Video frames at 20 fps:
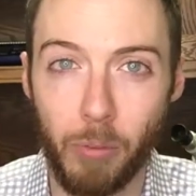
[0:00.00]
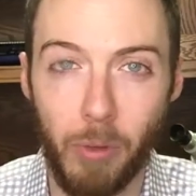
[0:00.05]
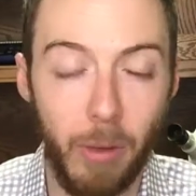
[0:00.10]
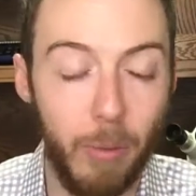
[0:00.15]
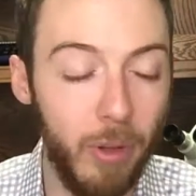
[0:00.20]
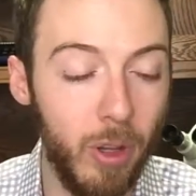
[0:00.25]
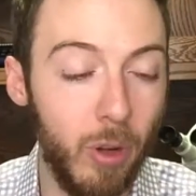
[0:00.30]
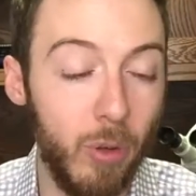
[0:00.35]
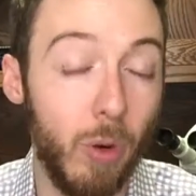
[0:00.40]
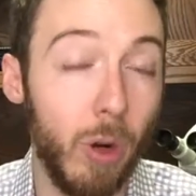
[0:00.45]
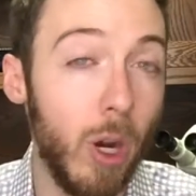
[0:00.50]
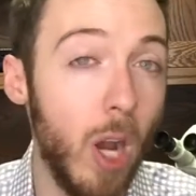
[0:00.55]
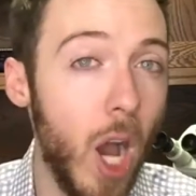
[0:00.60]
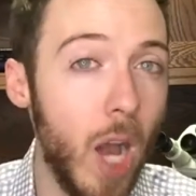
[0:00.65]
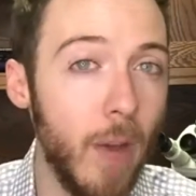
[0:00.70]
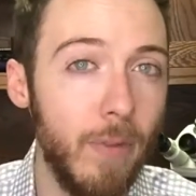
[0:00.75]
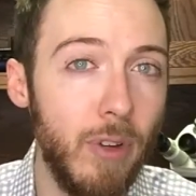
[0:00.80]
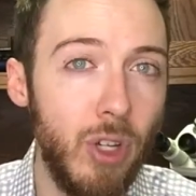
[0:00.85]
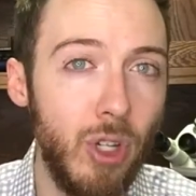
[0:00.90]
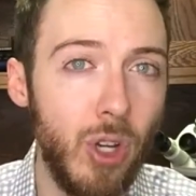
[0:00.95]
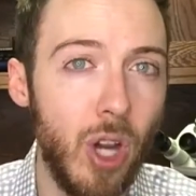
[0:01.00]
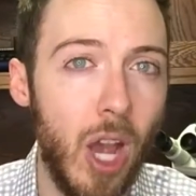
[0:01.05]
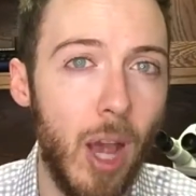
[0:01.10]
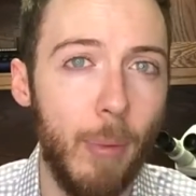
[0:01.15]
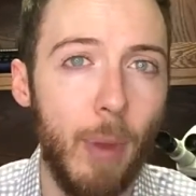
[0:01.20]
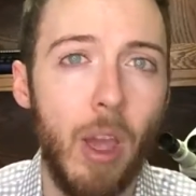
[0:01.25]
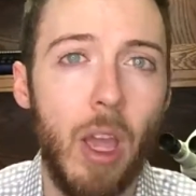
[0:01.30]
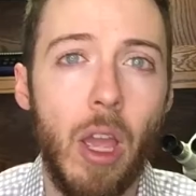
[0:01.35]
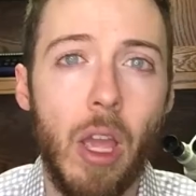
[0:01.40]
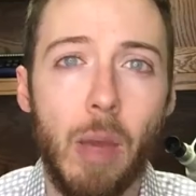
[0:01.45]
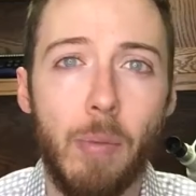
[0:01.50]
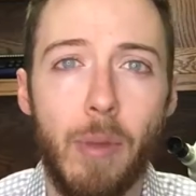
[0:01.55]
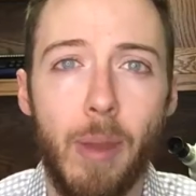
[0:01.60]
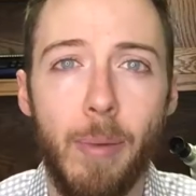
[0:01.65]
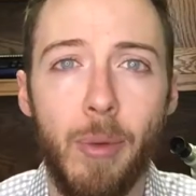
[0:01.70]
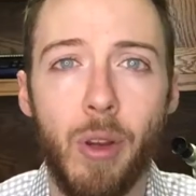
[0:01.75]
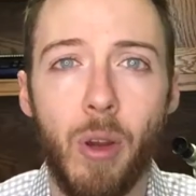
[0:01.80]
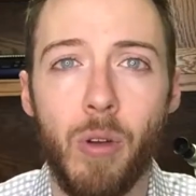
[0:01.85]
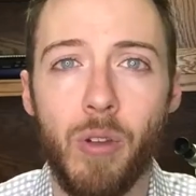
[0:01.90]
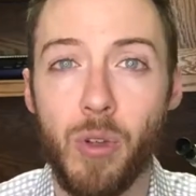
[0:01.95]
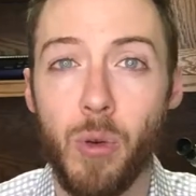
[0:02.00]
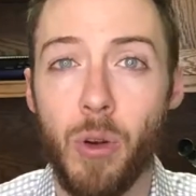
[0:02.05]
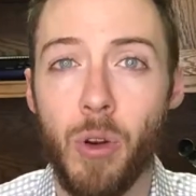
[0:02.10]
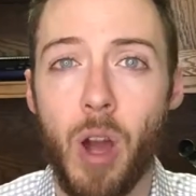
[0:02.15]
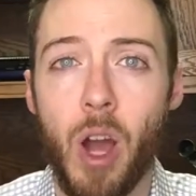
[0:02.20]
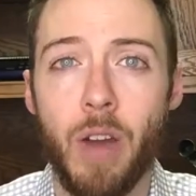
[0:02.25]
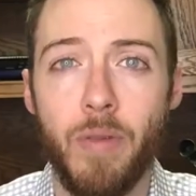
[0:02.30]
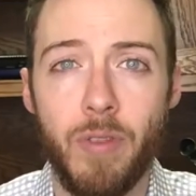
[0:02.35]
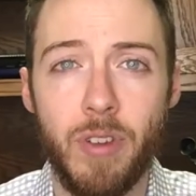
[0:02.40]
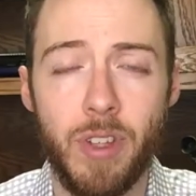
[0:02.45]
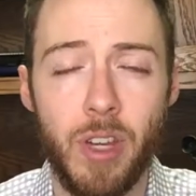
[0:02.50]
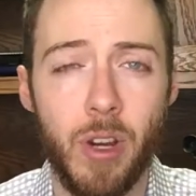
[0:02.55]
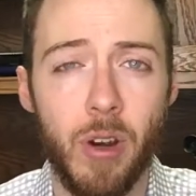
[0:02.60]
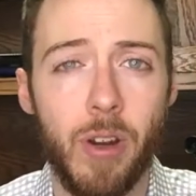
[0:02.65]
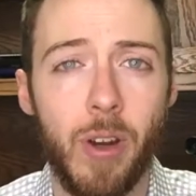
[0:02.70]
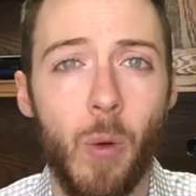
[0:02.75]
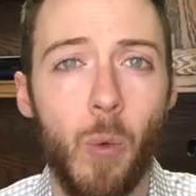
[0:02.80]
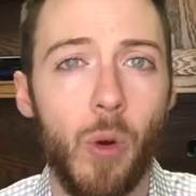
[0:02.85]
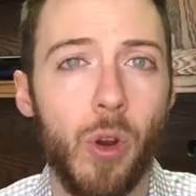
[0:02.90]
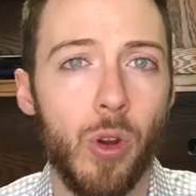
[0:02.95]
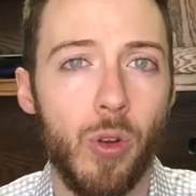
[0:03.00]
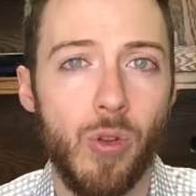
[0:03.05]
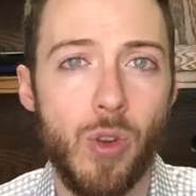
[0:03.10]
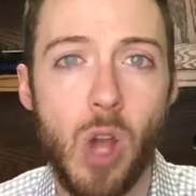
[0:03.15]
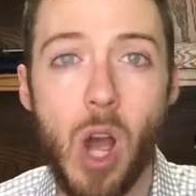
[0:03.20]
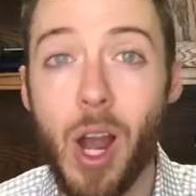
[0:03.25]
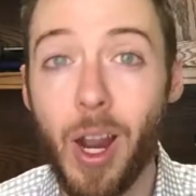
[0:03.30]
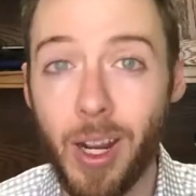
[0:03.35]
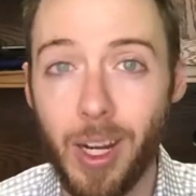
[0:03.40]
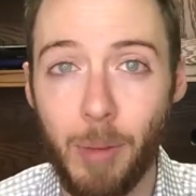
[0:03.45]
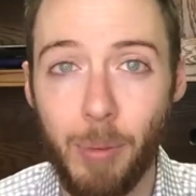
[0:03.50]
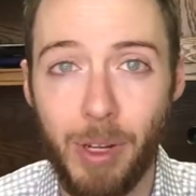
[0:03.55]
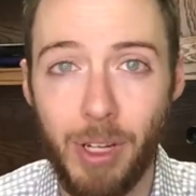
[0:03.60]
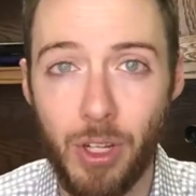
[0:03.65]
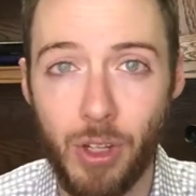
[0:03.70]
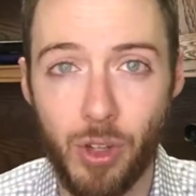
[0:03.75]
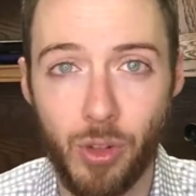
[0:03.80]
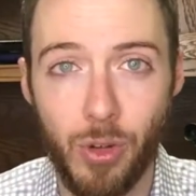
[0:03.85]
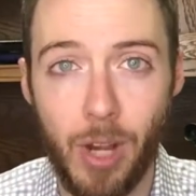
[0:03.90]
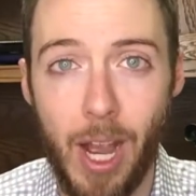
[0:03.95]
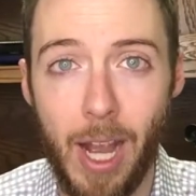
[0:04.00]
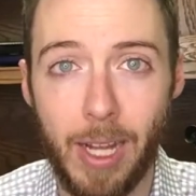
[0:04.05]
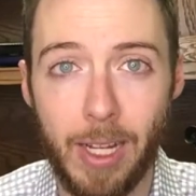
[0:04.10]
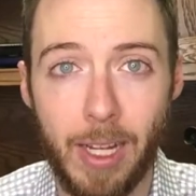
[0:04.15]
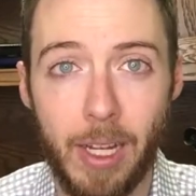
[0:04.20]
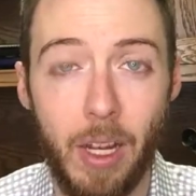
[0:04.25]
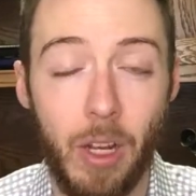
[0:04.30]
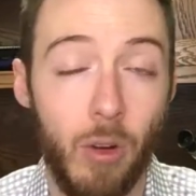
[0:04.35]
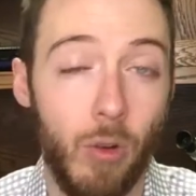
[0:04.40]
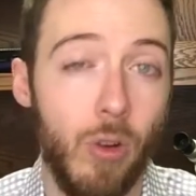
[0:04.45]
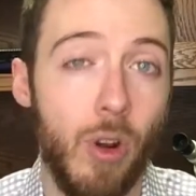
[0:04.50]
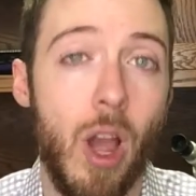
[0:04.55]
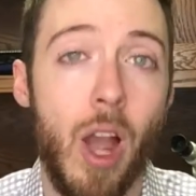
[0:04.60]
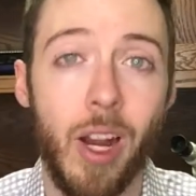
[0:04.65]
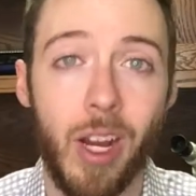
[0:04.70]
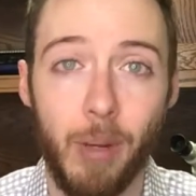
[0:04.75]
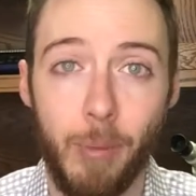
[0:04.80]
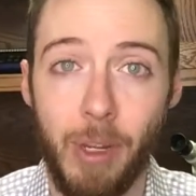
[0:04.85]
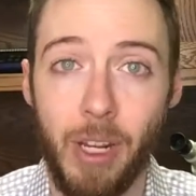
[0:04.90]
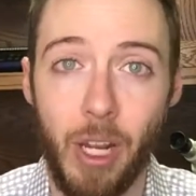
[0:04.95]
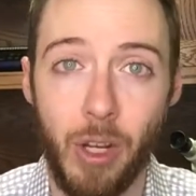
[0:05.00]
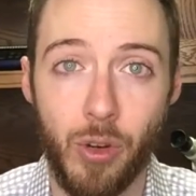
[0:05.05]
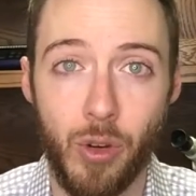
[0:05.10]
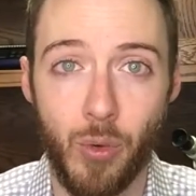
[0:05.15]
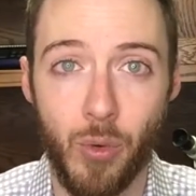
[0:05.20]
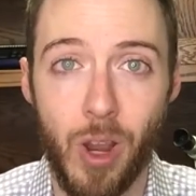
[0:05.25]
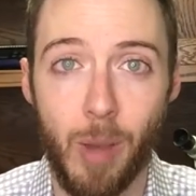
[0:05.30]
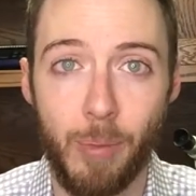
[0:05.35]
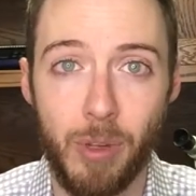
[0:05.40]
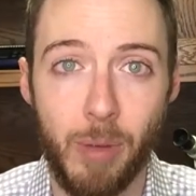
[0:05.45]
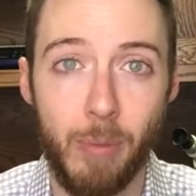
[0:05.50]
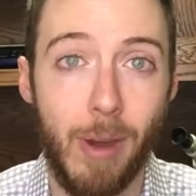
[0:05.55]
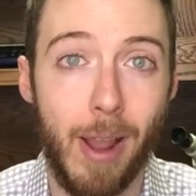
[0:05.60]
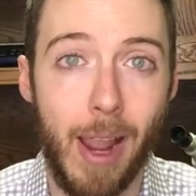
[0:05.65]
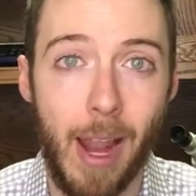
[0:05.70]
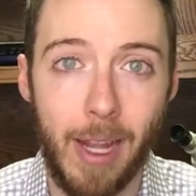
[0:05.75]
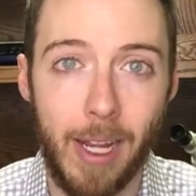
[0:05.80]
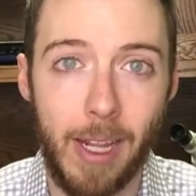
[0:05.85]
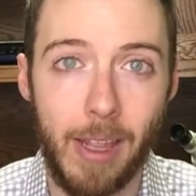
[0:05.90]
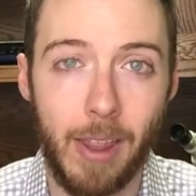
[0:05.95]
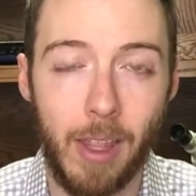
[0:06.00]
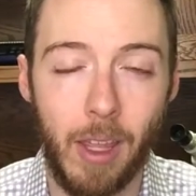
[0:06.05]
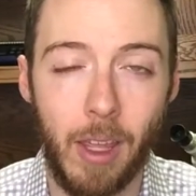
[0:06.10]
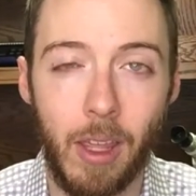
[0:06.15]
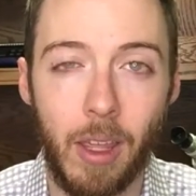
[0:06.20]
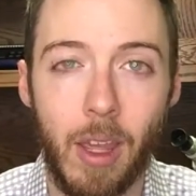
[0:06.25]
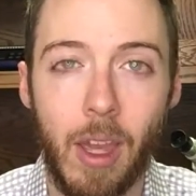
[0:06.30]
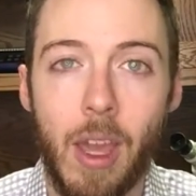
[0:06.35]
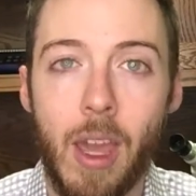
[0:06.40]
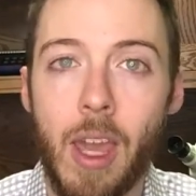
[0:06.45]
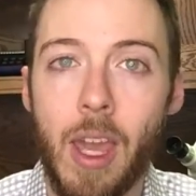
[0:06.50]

Maybe go to a coffee shop, maybe go into an office area where you're not going to be distracted and you're not going to be interrupted by anything.